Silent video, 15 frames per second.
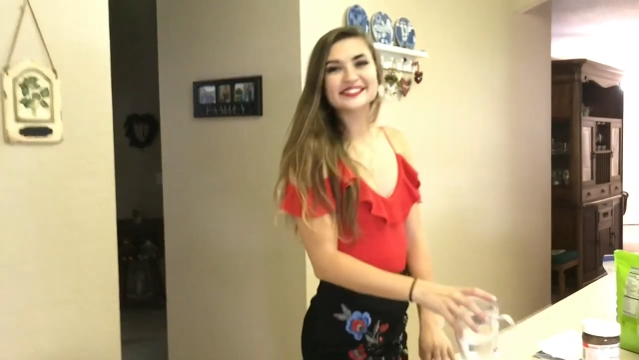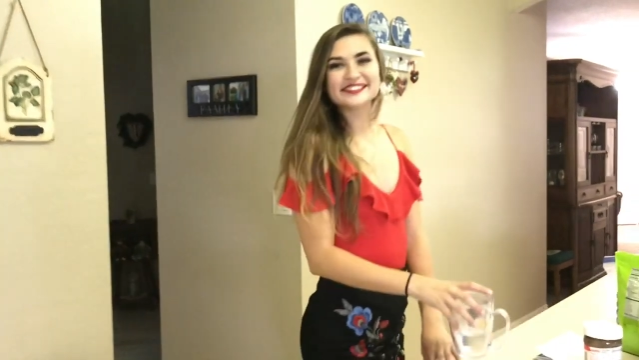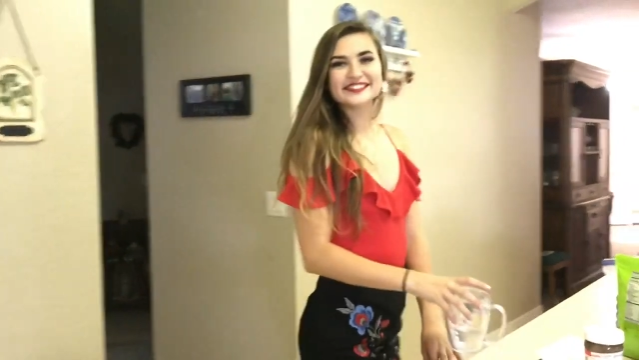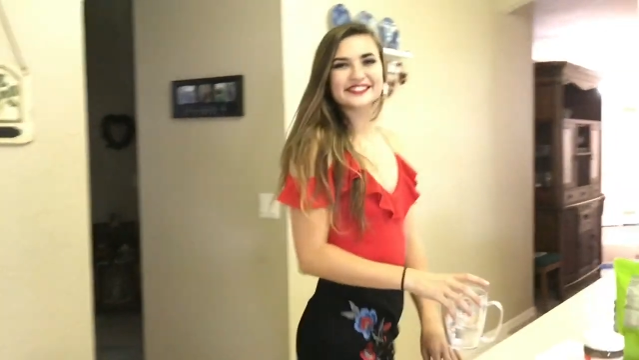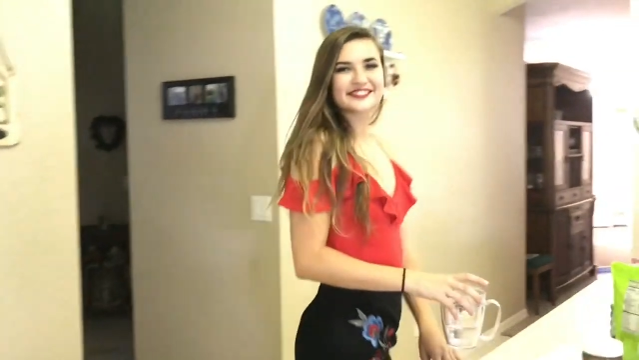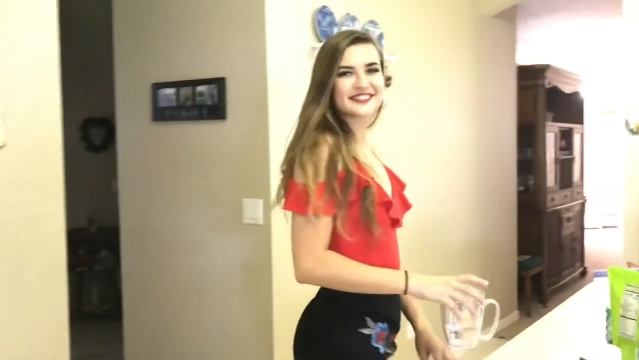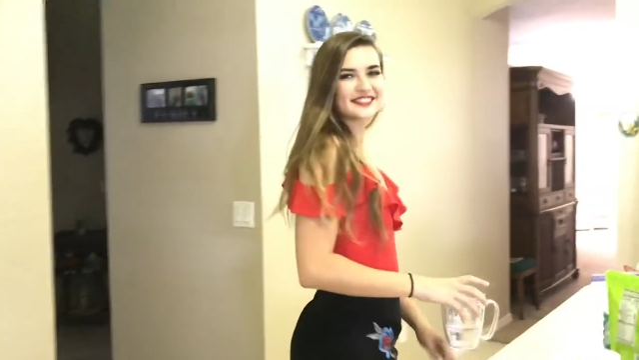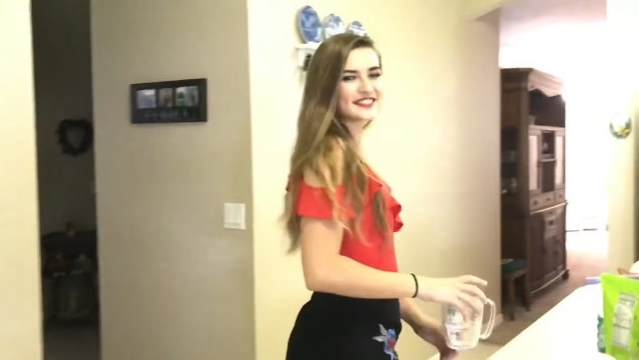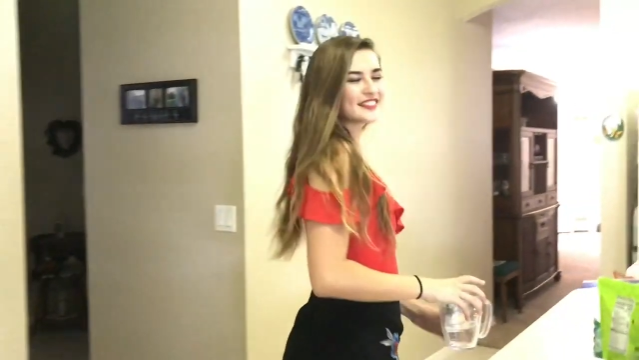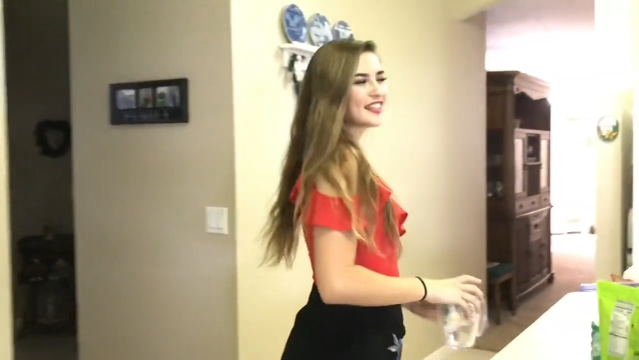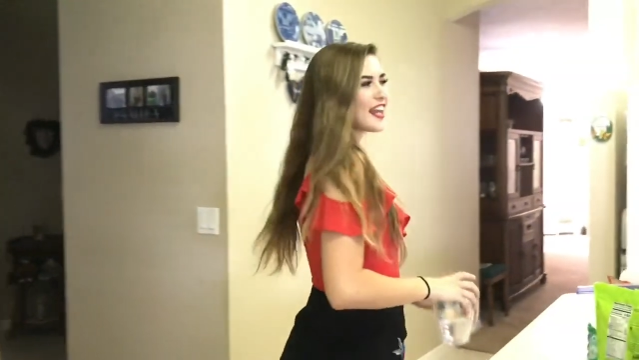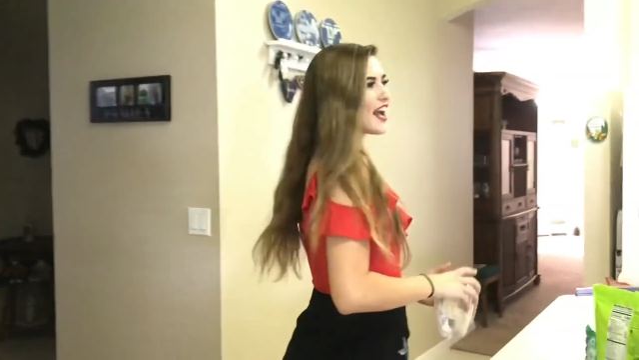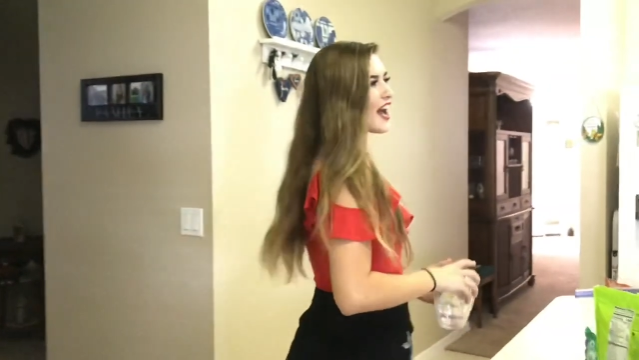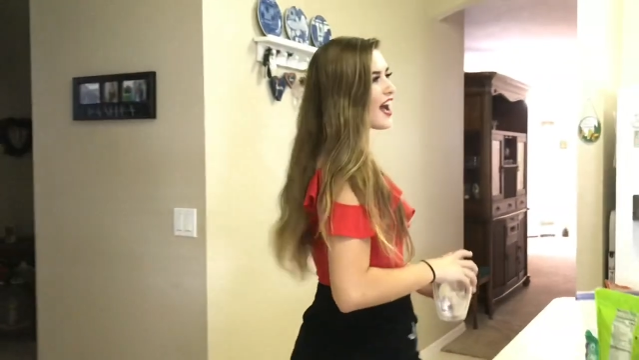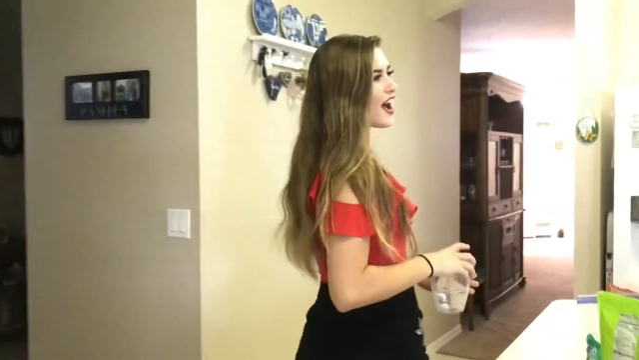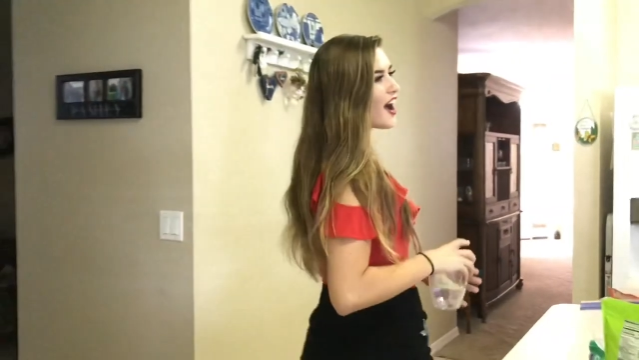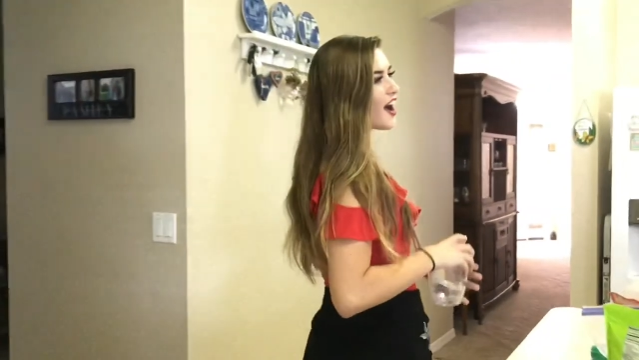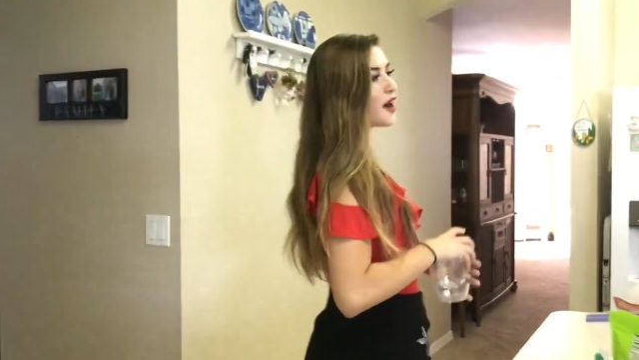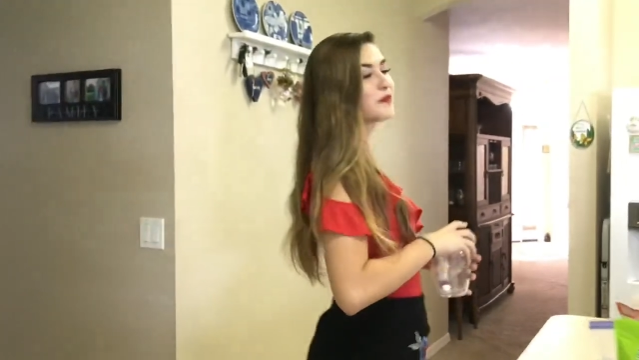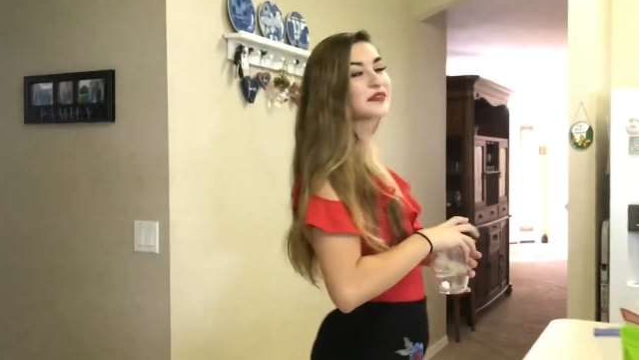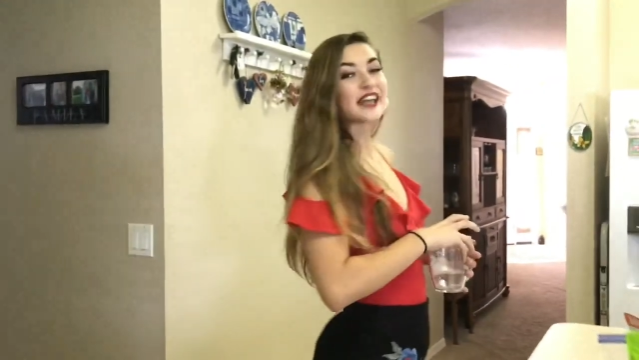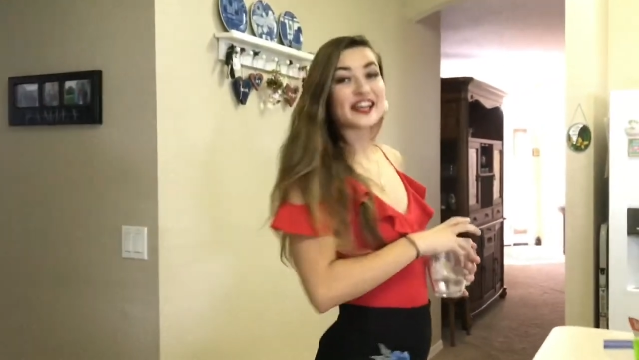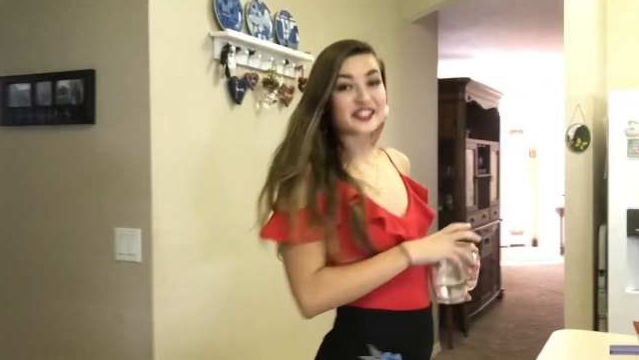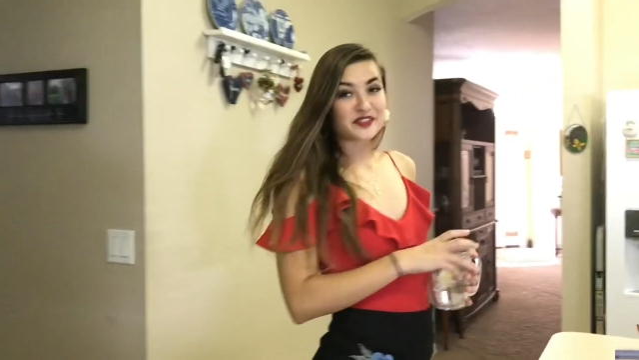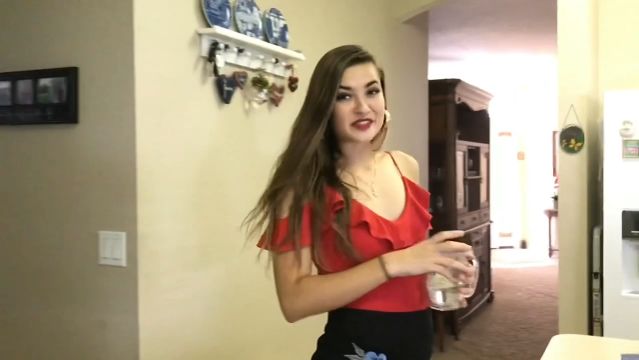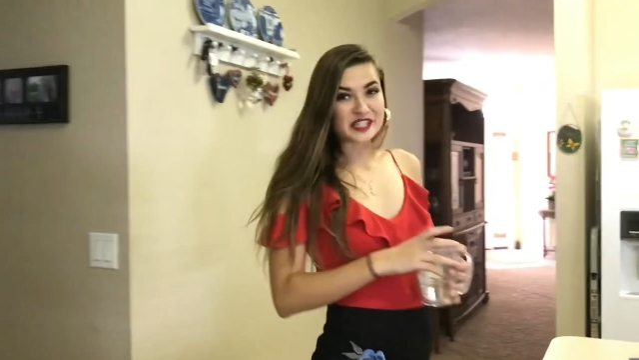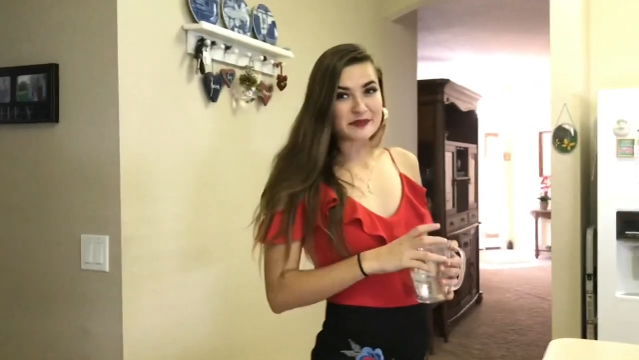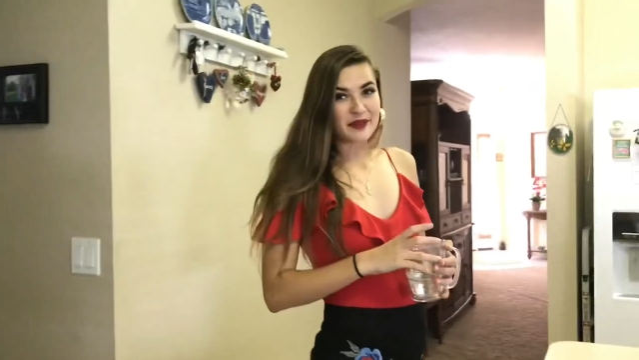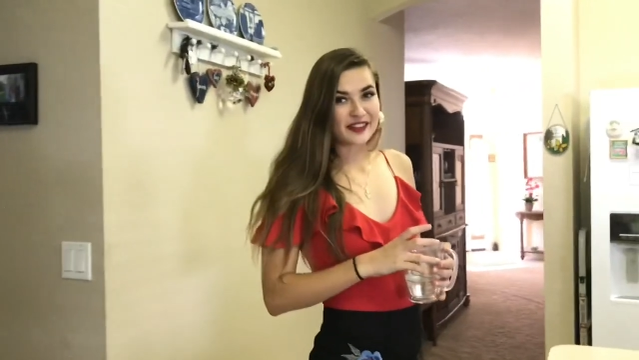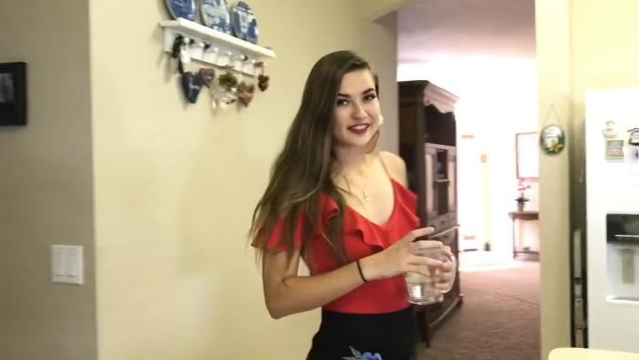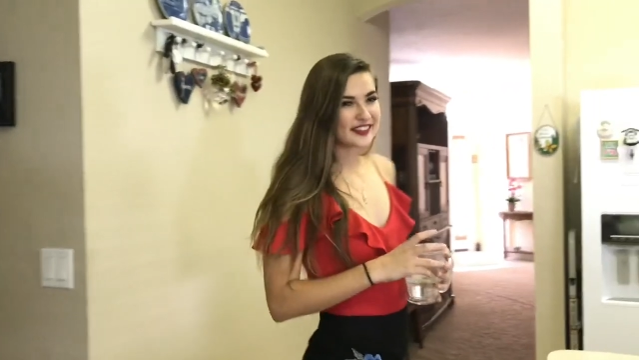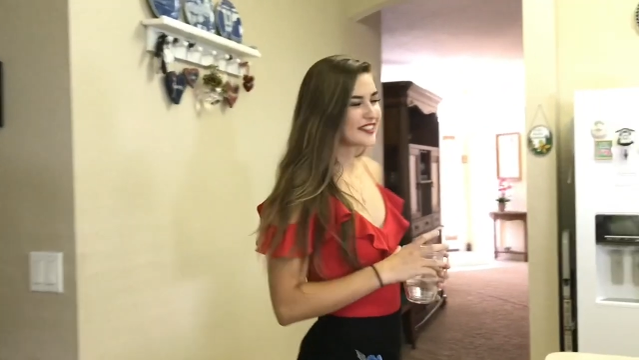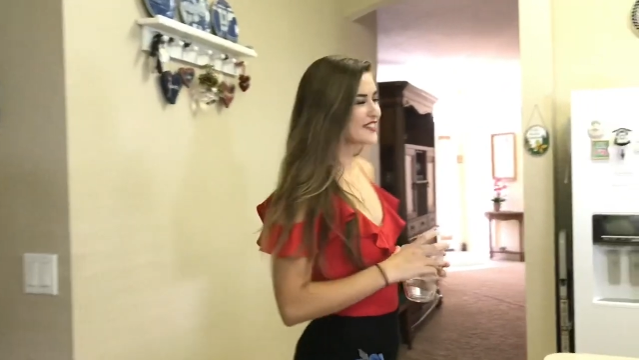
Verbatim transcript: When are you heading off to college? The end of this month.